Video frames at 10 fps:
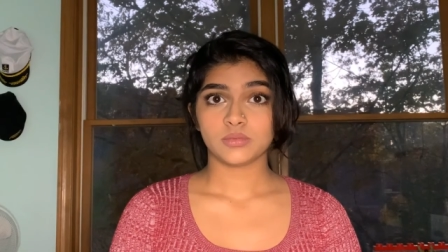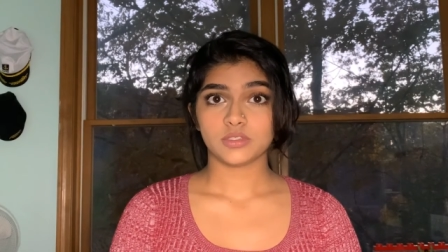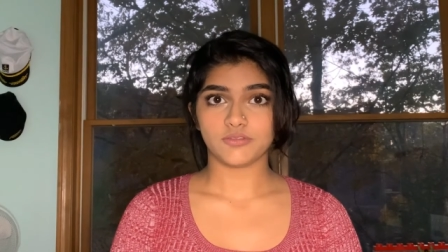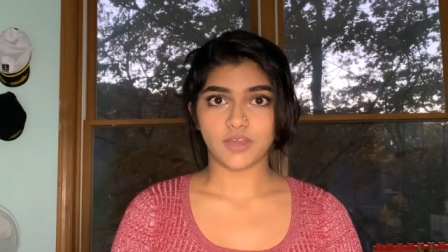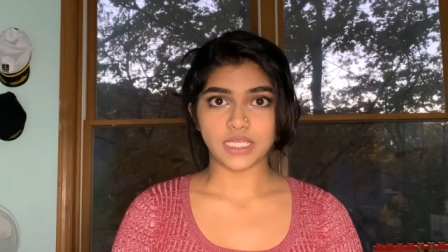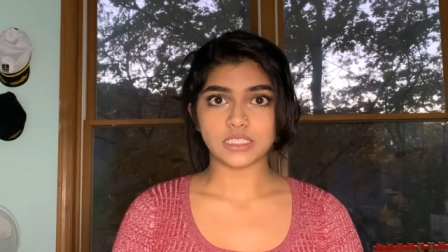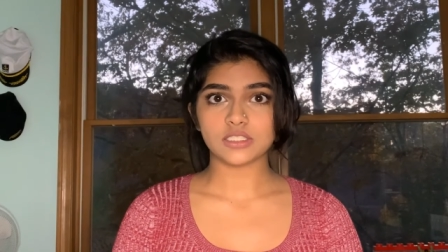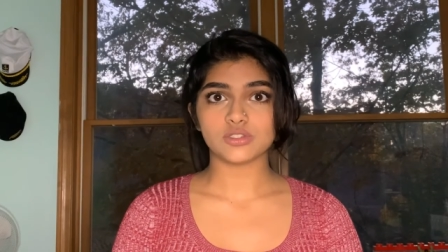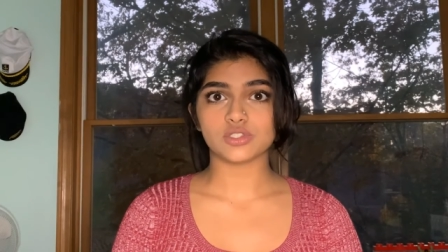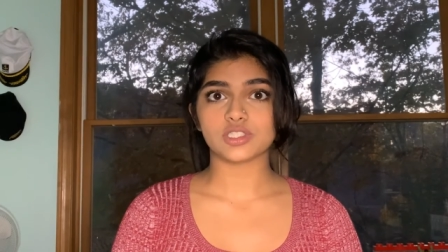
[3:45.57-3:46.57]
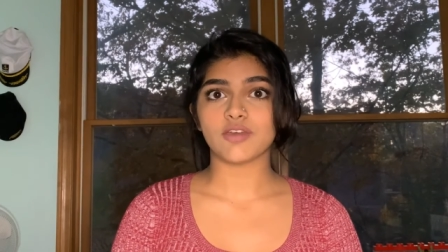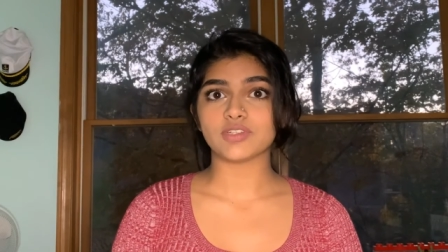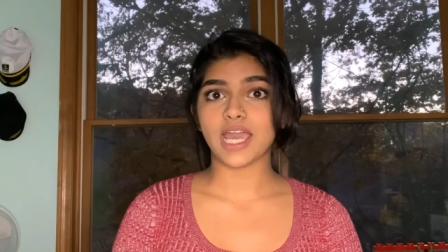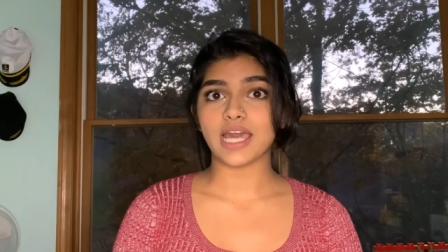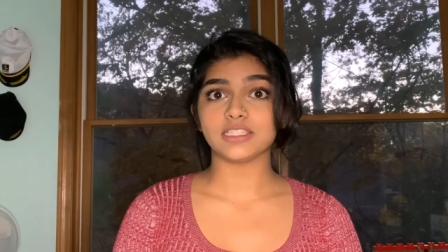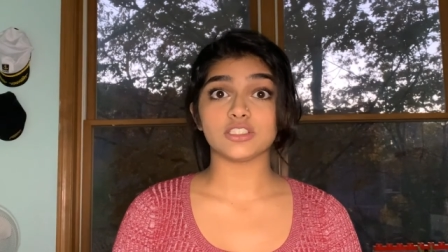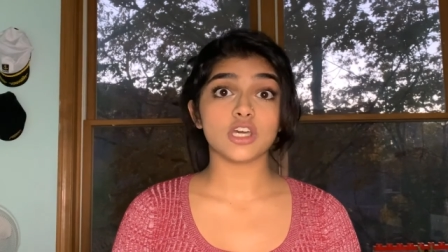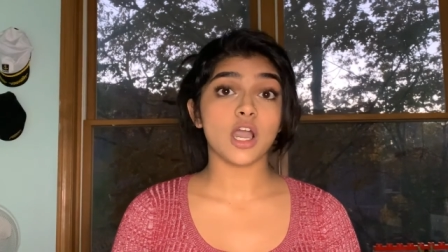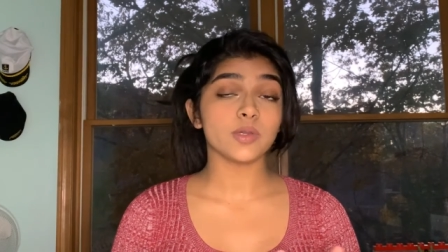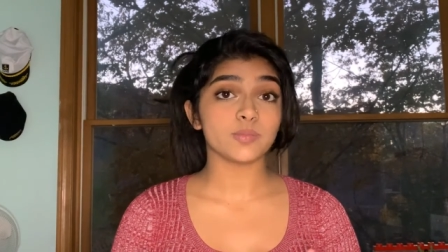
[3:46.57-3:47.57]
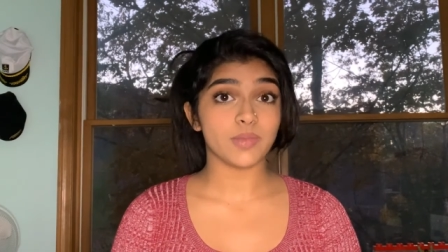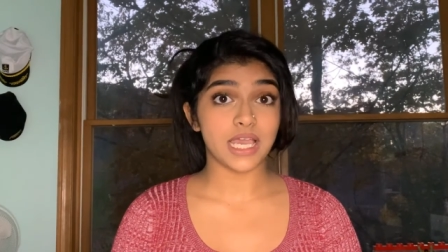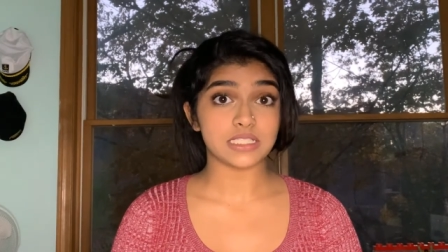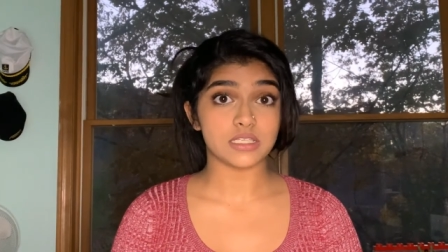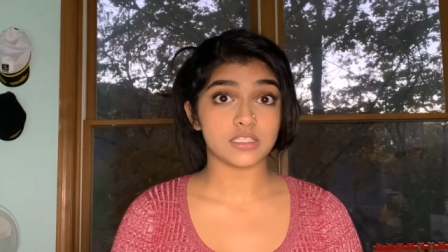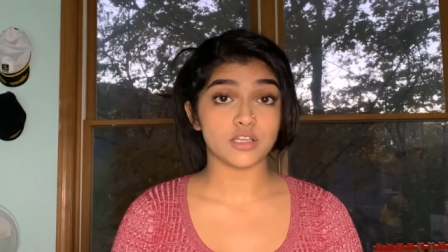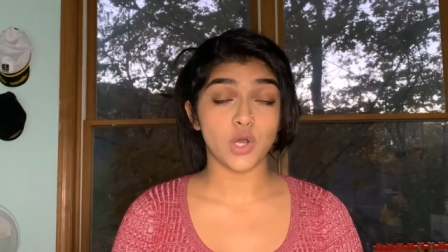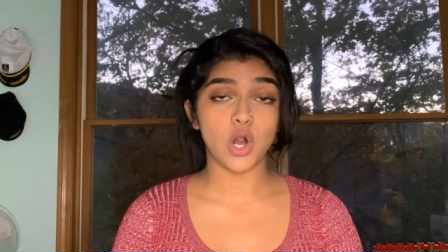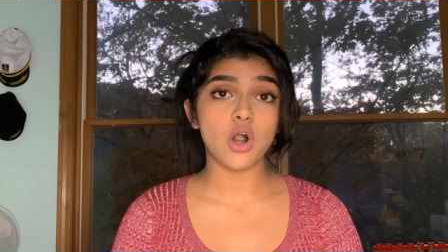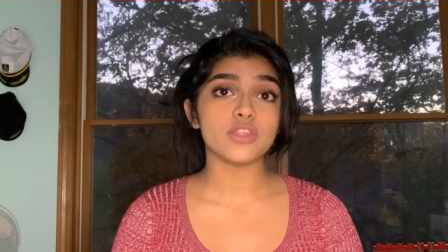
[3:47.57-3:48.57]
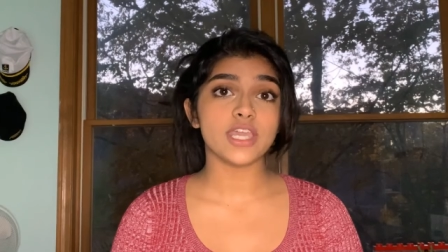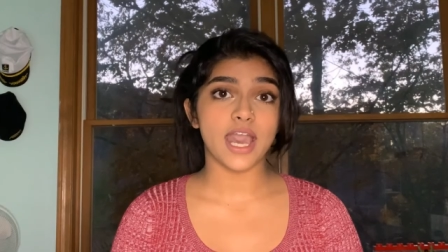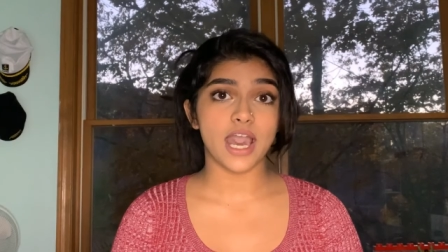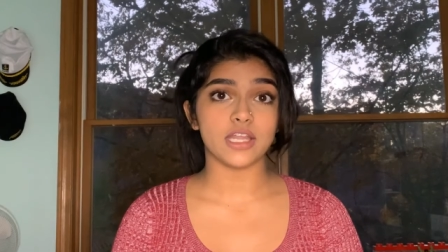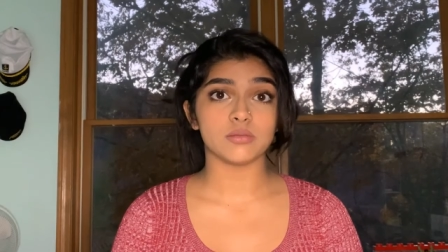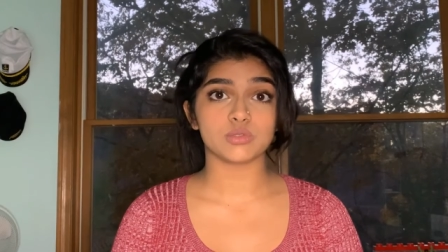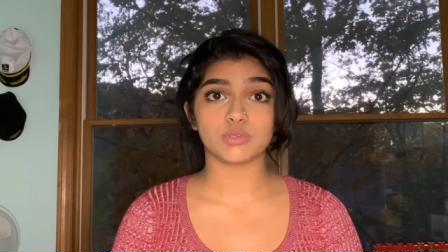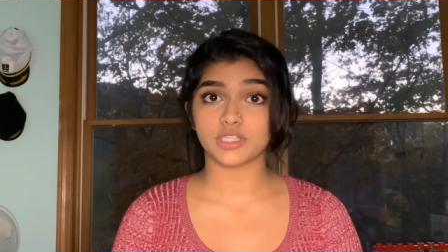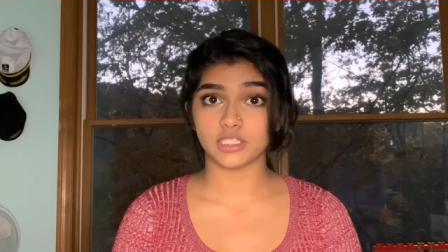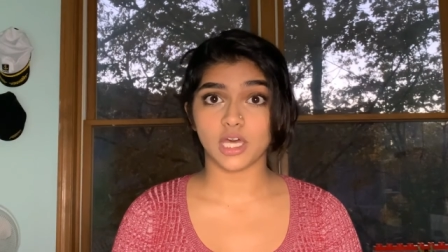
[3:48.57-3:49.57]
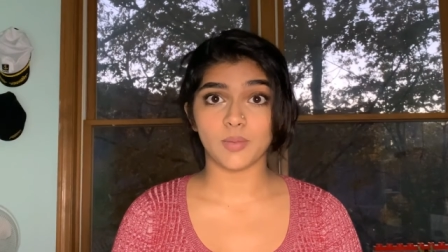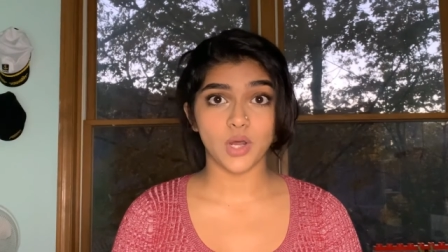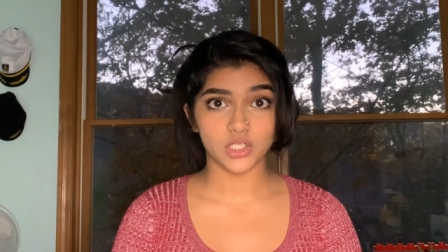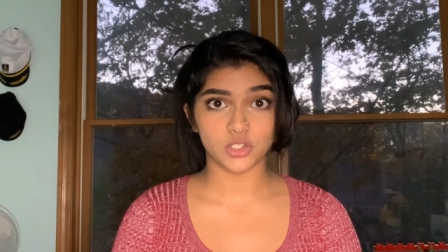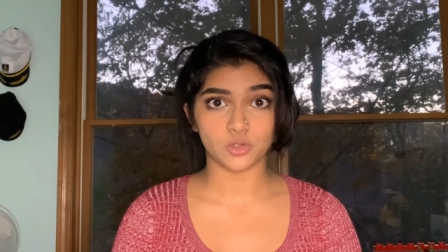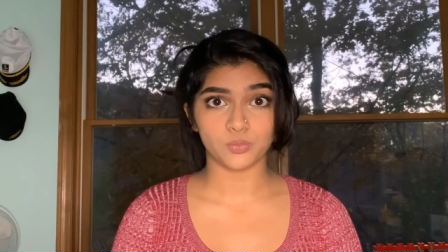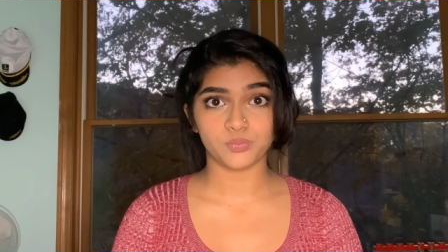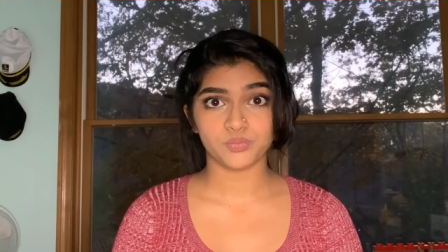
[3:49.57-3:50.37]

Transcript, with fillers: To find this, you just have to add the atomic masses of all the atoms within that molecule.